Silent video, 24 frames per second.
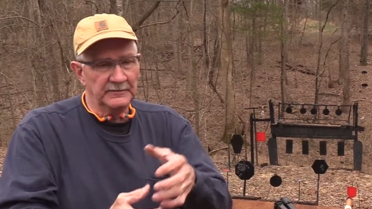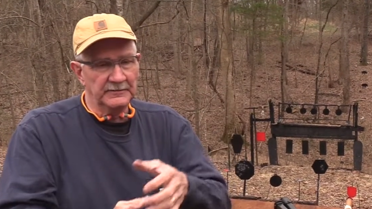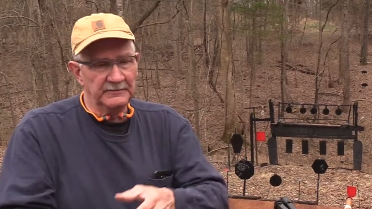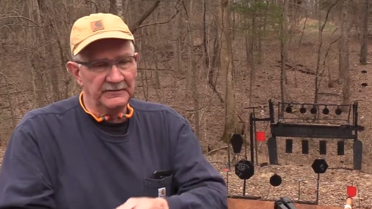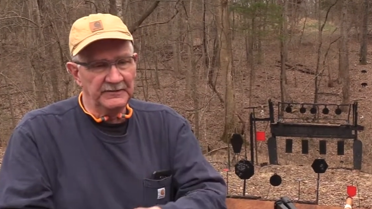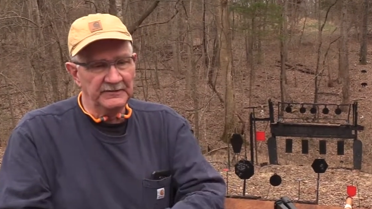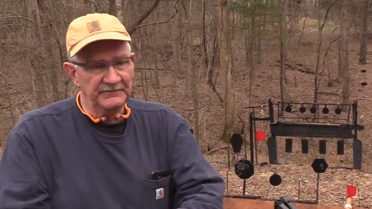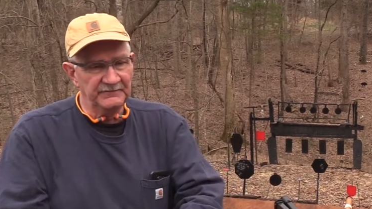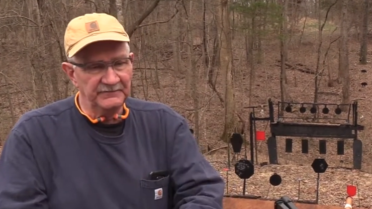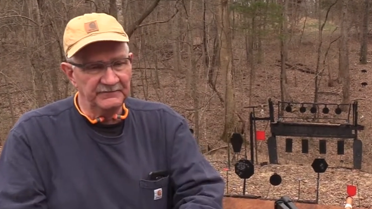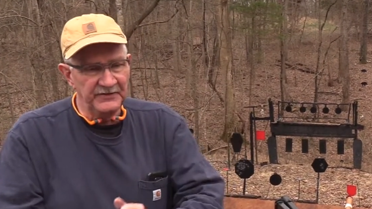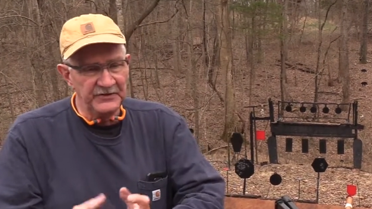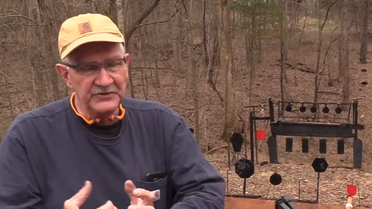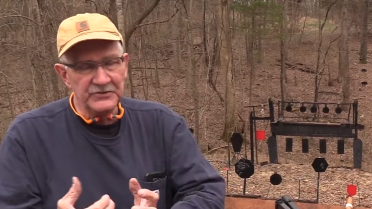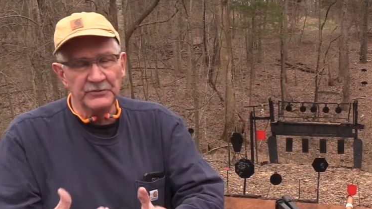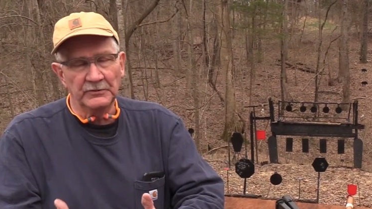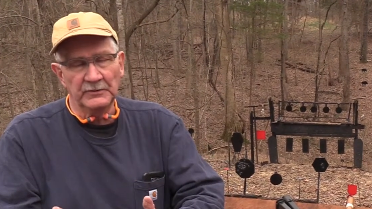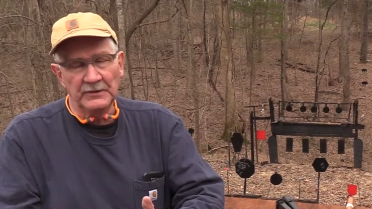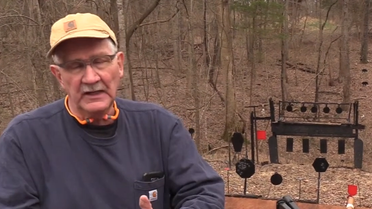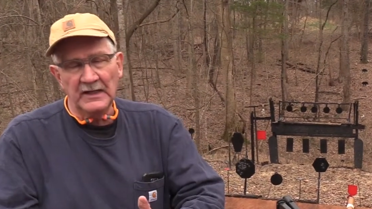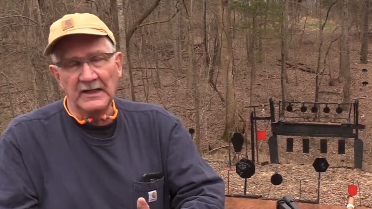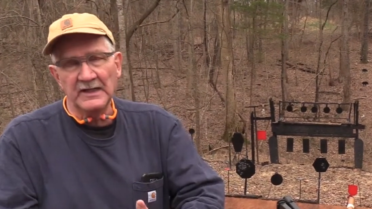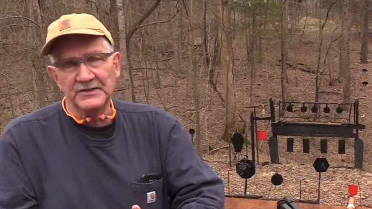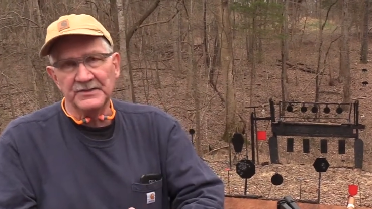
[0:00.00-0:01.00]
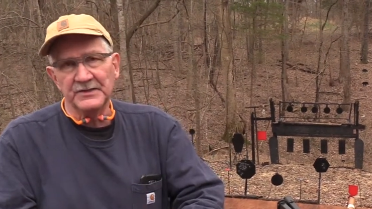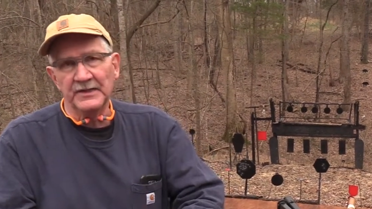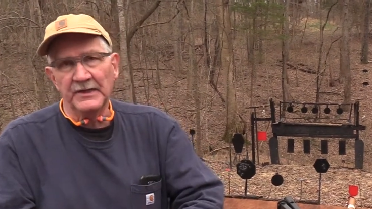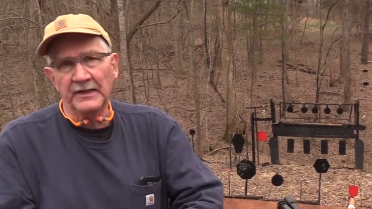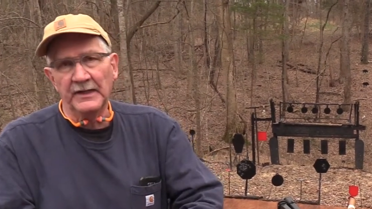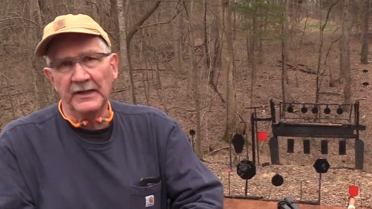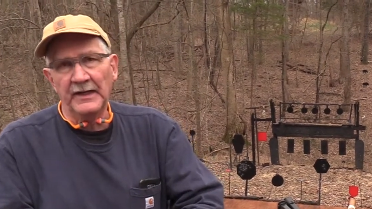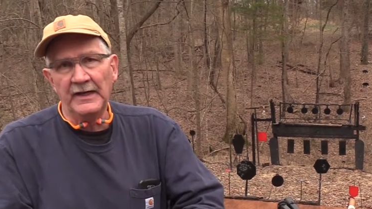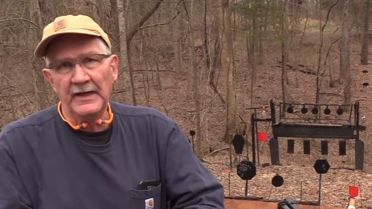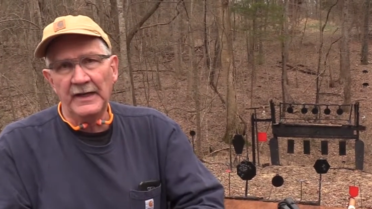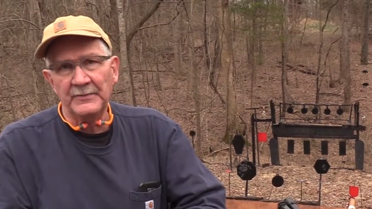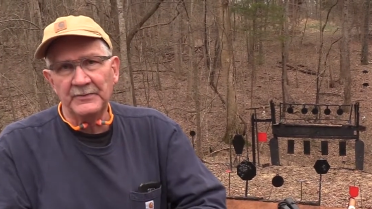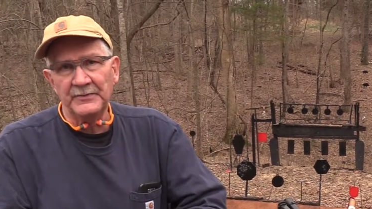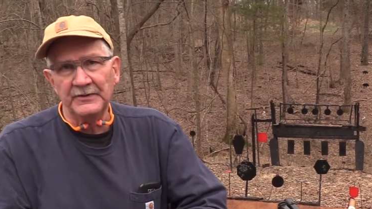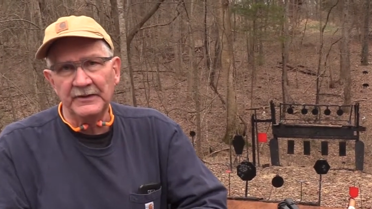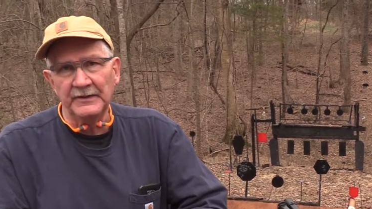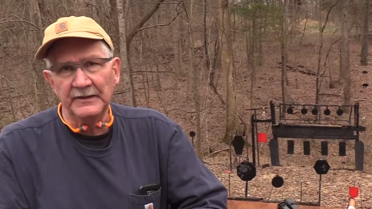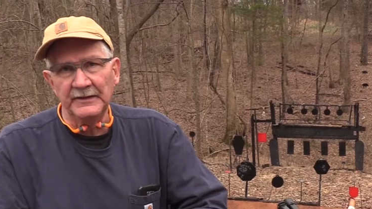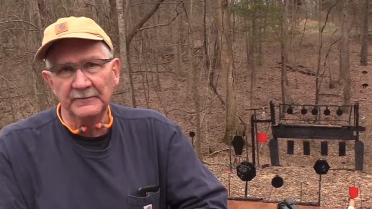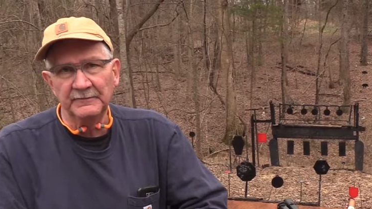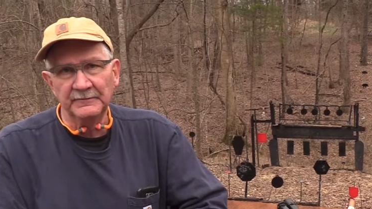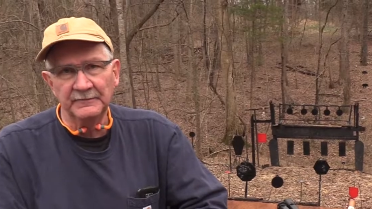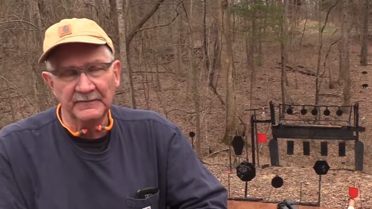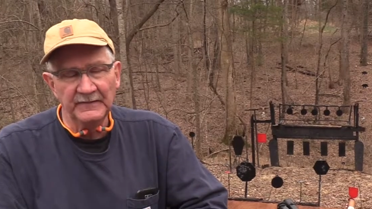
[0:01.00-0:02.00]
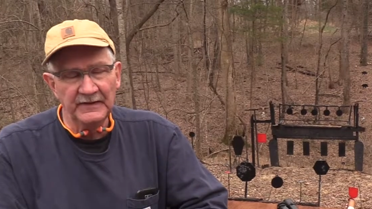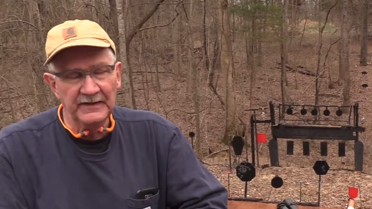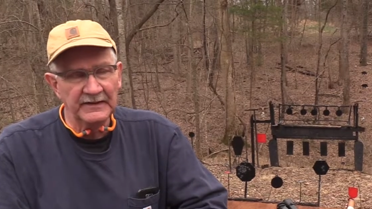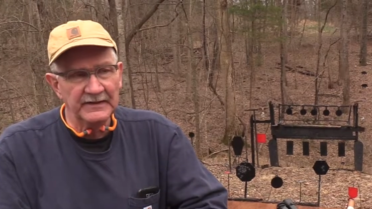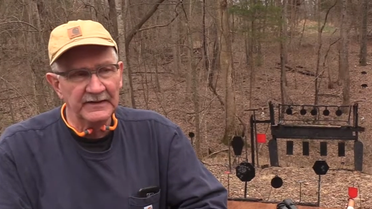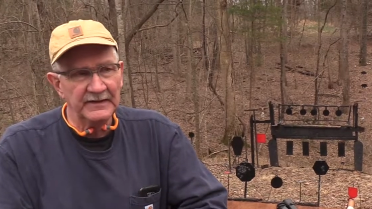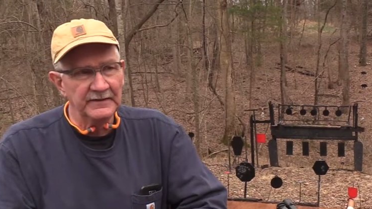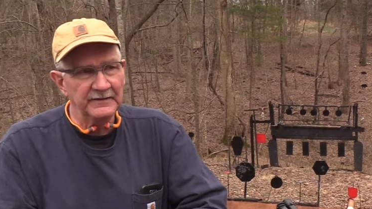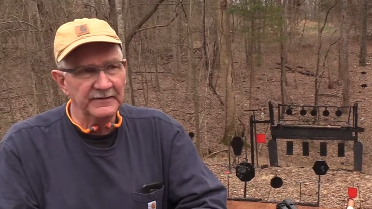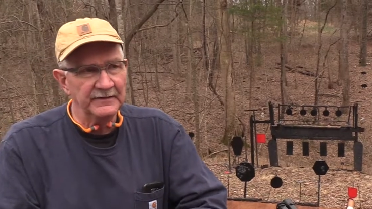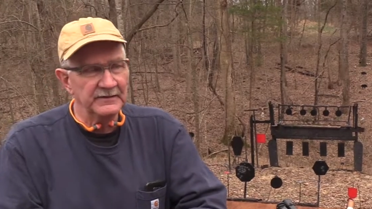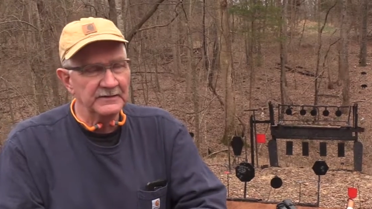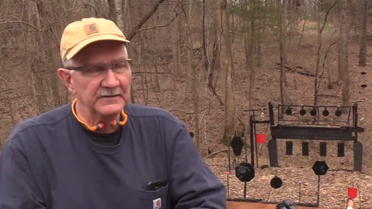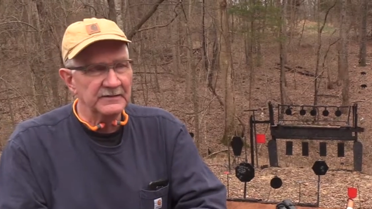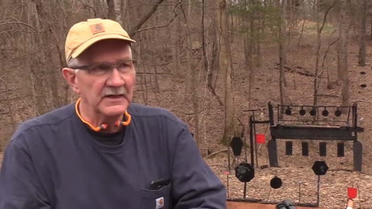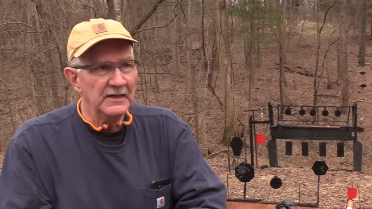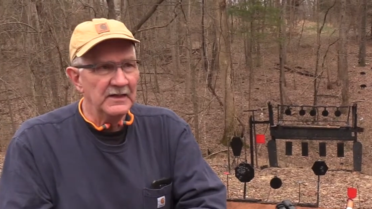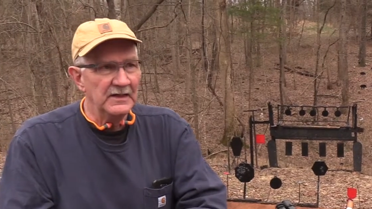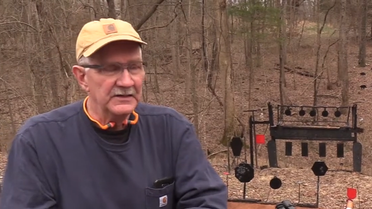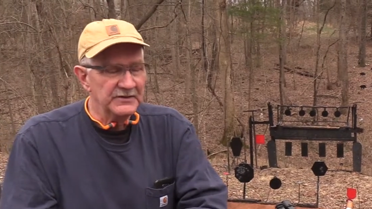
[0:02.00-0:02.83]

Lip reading: visualize that happening, that kind of thing.